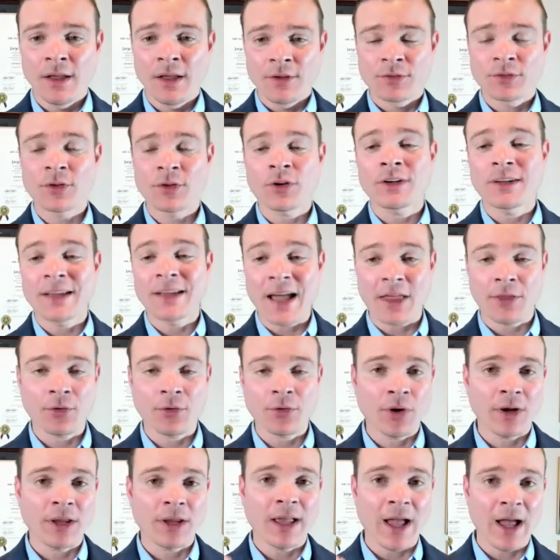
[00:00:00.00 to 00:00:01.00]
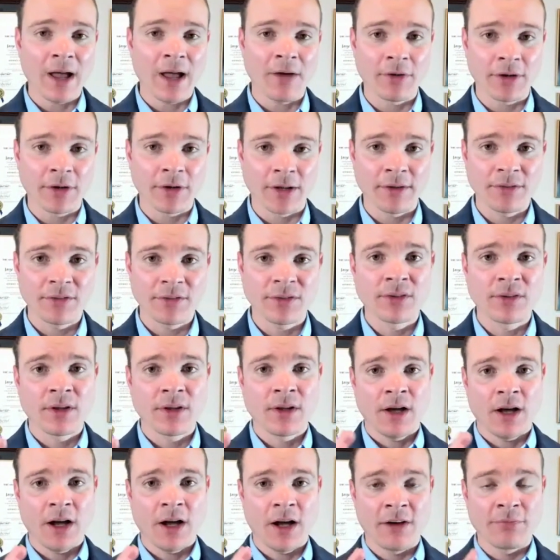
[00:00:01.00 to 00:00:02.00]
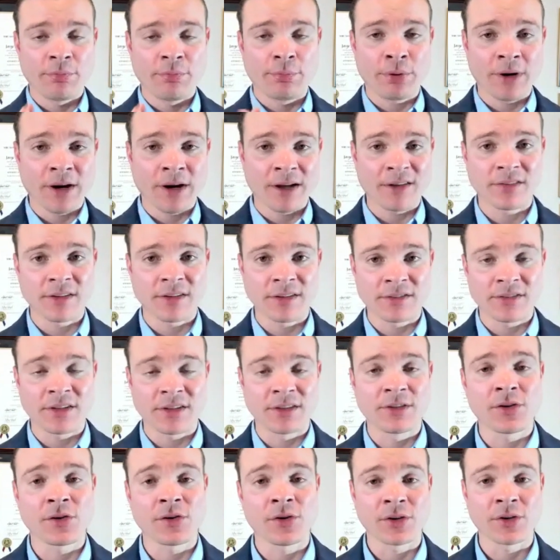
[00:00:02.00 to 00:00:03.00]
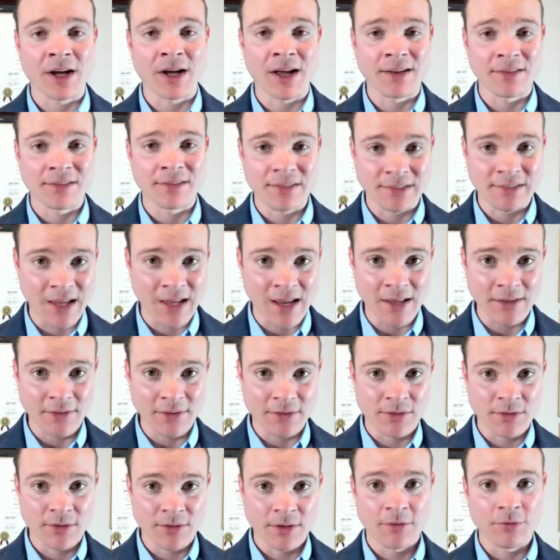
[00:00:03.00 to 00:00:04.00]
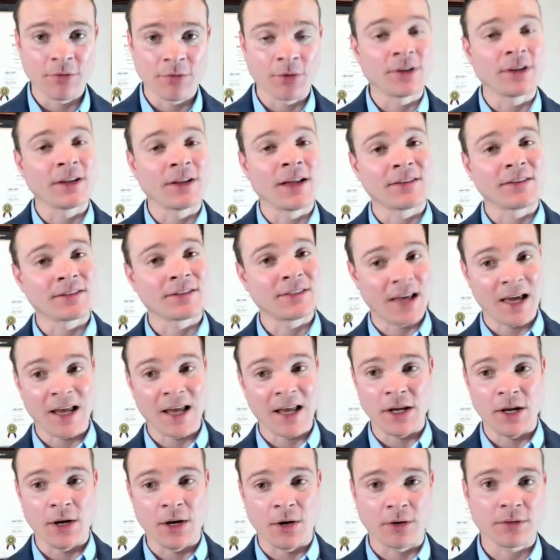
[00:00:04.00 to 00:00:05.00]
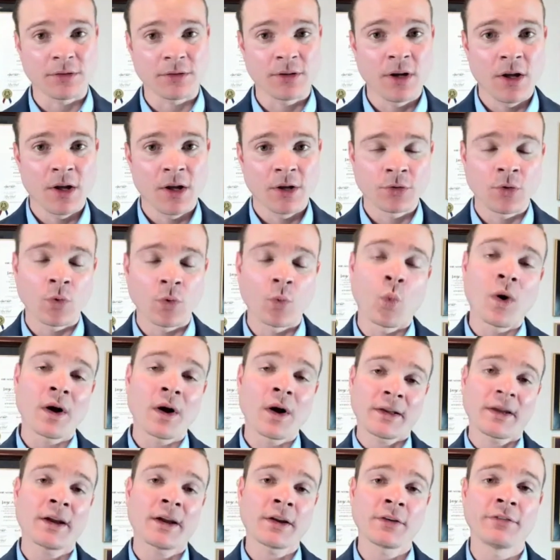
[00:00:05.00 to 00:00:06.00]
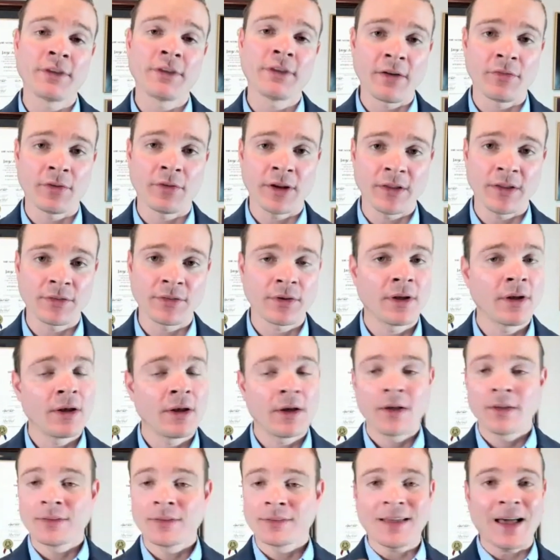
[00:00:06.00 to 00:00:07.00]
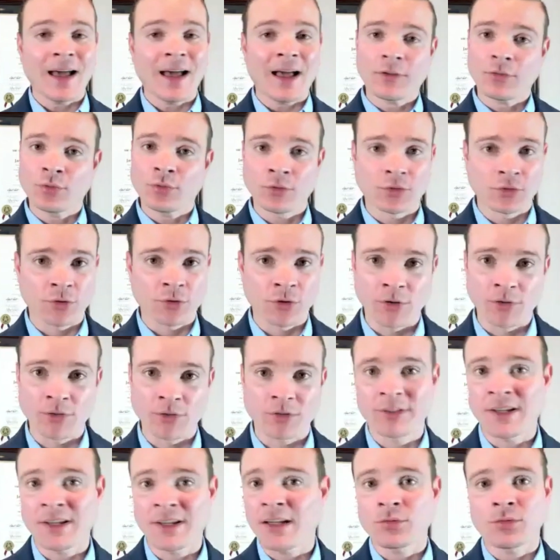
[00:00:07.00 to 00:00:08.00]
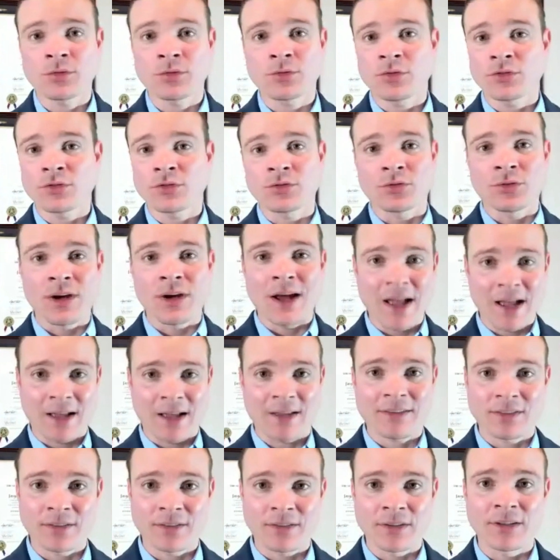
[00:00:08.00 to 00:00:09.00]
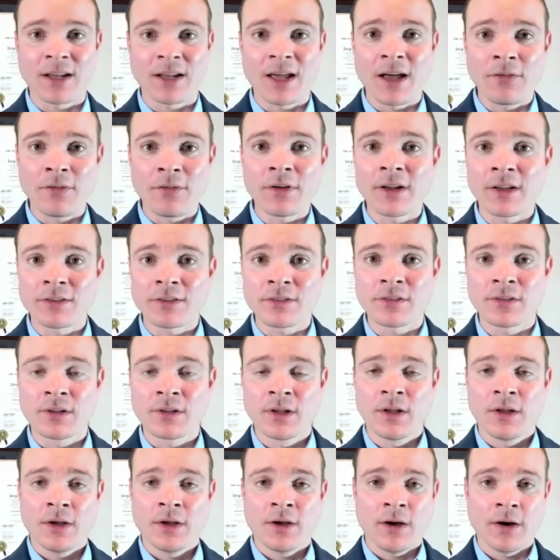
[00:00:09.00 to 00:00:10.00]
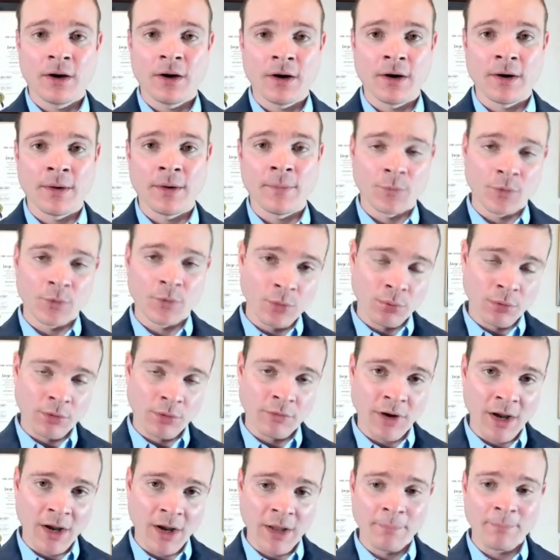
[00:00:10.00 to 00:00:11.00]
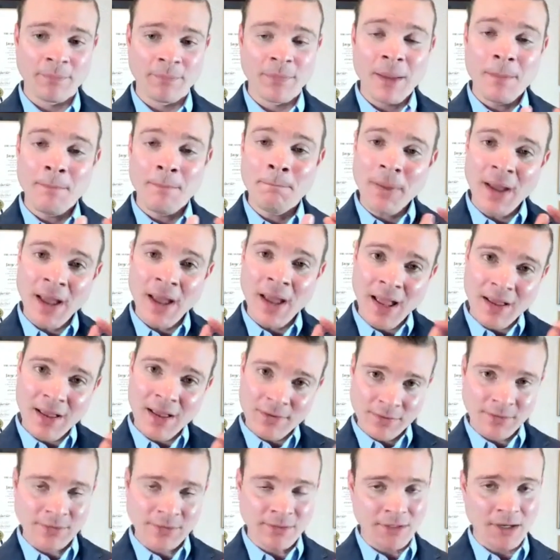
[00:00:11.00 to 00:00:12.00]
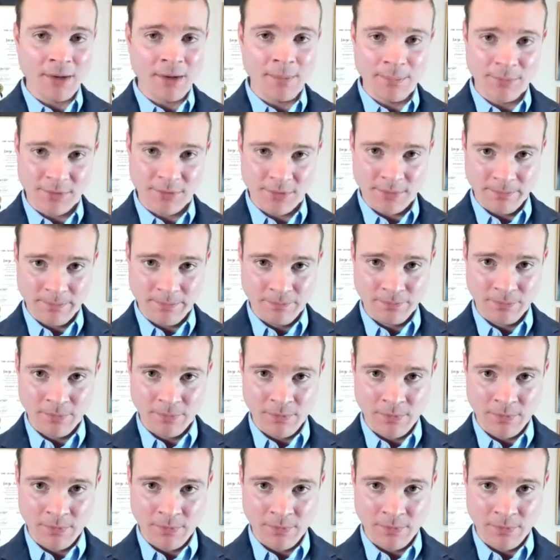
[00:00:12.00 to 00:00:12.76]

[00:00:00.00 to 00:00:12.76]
start gathering evidence of presence in the United States for the last 10 years. So what kind of evidence? Tax returns. Tax returns are excellent evidence to provide. Pay stubs.